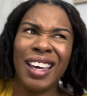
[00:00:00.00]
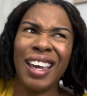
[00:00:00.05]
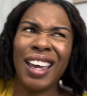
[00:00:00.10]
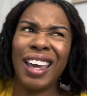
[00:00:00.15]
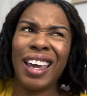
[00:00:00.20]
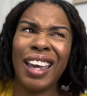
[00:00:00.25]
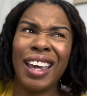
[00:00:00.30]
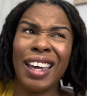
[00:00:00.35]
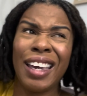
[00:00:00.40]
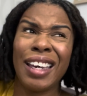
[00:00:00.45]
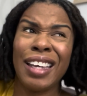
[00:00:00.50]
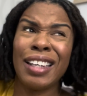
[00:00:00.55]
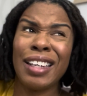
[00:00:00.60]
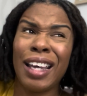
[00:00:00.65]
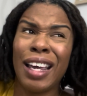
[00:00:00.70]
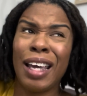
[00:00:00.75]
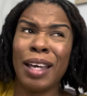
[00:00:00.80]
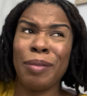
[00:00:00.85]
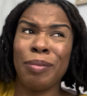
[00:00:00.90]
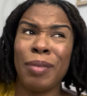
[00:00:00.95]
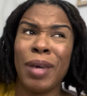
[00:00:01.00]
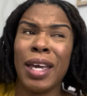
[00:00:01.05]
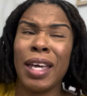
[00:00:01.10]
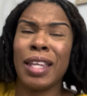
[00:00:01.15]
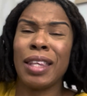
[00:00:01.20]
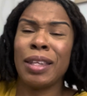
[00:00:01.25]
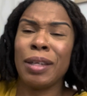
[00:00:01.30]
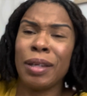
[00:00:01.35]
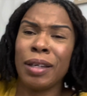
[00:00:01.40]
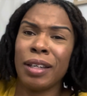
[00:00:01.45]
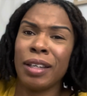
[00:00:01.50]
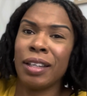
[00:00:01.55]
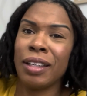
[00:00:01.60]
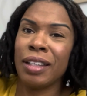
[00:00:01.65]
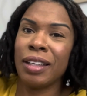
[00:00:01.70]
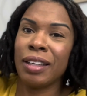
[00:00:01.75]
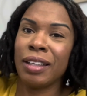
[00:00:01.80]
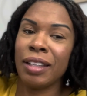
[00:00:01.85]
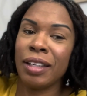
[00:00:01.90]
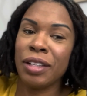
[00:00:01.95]
And I made the
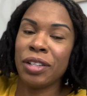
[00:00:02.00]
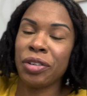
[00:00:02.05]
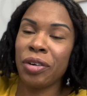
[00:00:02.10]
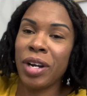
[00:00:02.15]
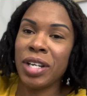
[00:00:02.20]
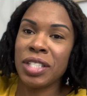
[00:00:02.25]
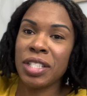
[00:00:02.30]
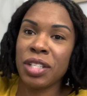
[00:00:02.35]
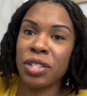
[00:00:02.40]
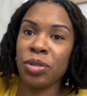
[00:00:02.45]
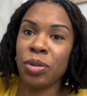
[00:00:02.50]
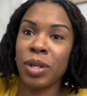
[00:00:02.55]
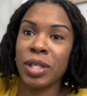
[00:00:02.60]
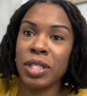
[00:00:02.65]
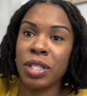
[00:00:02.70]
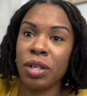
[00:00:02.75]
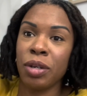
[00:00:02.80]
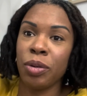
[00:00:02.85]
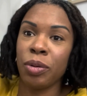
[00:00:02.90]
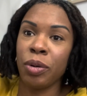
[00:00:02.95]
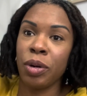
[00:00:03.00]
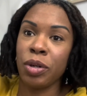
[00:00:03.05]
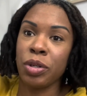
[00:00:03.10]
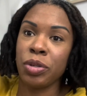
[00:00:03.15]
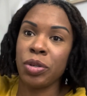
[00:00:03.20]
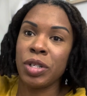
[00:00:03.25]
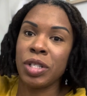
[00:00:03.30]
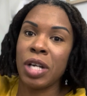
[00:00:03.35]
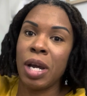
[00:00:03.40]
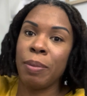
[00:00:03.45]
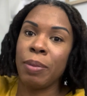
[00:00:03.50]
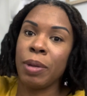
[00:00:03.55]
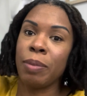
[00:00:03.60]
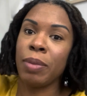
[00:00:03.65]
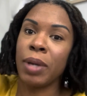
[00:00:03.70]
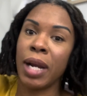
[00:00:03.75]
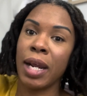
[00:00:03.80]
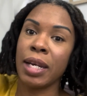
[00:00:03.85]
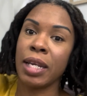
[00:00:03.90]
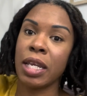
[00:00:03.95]
interesting choice to go grocery shopping, but
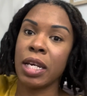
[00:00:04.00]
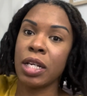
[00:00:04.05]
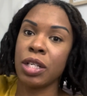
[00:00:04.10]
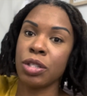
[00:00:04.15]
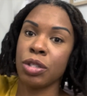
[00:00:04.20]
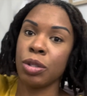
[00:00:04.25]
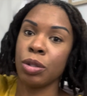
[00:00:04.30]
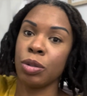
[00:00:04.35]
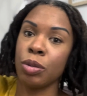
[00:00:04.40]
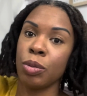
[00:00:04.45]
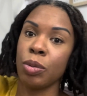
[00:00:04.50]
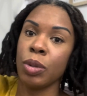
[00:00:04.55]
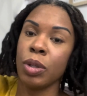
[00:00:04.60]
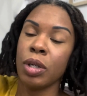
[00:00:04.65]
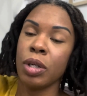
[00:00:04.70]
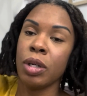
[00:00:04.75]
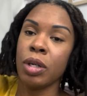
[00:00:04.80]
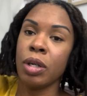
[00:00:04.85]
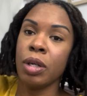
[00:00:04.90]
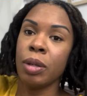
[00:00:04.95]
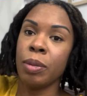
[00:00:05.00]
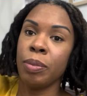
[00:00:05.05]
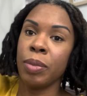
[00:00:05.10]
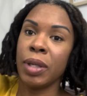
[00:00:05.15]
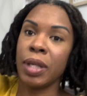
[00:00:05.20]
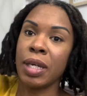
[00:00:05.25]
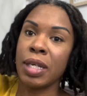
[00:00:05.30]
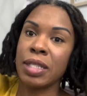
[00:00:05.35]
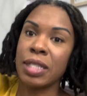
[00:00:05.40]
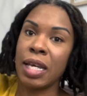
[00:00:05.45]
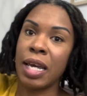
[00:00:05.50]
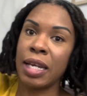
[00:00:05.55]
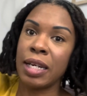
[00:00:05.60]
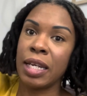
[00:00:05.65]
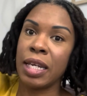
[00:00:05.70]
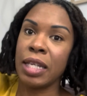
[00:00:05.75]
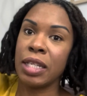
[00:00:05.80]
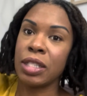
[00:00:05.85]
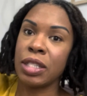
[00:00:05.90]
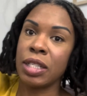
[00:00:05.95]
I needed to because I
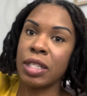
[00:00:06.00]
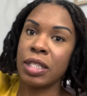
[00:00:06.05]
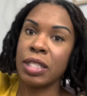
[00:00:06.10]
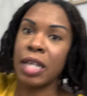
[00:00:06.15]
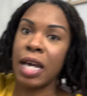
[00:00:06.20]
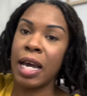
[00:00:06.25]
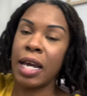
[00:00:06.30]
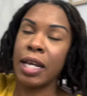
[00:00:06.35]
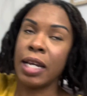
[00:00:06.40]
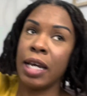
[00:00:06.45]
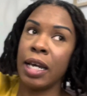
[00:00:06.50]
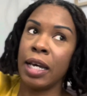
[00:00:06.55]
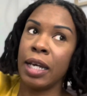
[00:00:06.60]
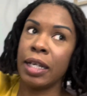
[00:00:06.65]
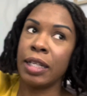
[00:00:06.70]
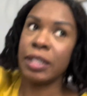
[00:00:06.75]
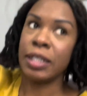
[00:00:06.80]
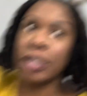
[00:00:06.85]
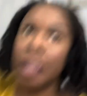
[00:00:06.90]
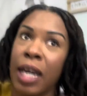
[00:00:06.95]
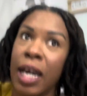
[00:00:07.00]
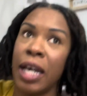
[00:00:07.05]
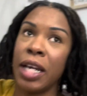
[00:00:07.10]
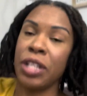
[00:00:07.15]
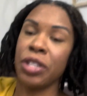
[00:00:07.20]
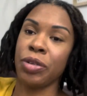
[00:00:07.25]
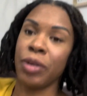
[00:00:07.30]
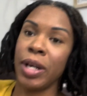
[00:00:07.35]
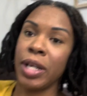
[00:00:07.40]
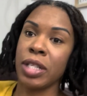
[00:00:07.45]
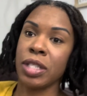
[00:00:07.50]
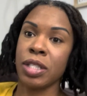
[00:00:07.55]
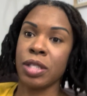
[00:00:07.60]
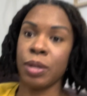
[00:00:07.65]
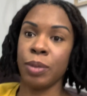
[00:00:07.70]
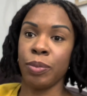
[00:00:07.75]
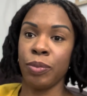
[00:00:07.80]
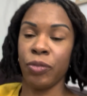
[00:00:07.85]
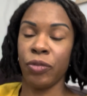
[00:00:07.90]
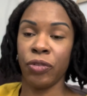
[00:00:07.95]
need to dehydrate
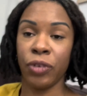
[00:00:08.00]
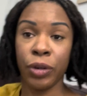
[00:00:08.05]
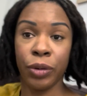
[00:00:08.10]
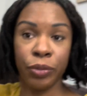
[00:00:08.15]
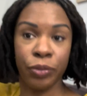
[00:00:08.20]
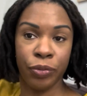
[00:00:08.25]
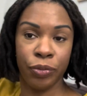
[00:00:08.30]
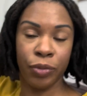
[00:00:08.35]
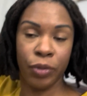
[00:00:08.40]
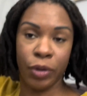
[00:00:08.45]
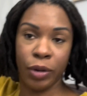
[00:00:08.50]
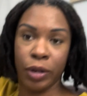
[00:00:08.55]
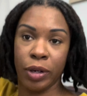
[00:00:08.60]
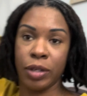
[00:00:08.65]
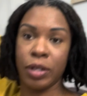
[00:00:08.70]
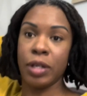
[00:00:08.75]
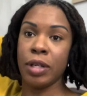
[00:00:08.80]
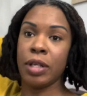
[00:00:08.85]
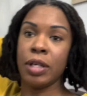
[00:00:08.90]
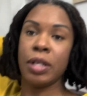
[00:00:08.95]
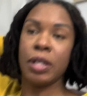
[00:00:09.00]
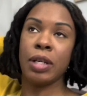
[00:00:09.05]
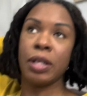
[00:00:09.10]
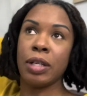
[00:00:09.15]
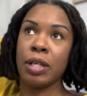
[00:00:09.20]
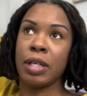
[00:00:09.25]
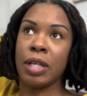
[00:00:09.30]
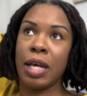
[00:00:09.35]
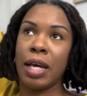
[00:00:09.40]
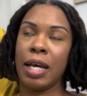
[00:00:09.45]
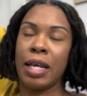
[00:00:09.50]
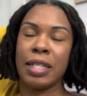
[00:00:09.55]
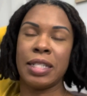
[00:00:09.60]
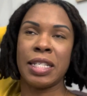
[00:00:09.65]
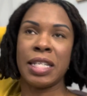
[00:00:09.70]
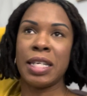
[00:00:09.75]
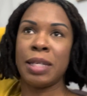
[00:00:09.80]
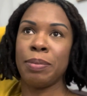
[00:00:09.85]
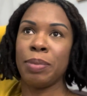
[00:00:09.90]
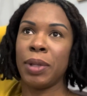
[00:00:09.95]
some fruit for a
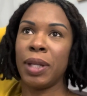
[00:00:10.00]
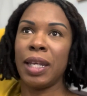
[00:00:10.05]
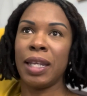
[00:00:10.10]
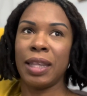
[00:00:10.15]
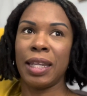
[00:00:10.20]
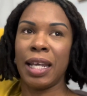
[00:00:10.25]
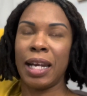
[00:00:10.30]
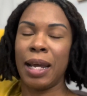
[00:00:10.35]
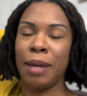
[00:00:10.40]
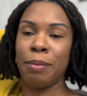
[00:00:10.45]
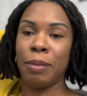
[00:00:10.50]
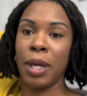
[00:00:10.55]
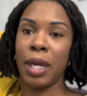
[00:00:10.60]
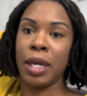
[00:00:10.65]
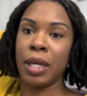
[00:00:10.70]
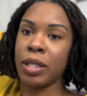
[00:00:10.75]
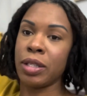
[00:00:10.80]
tea blend that I make.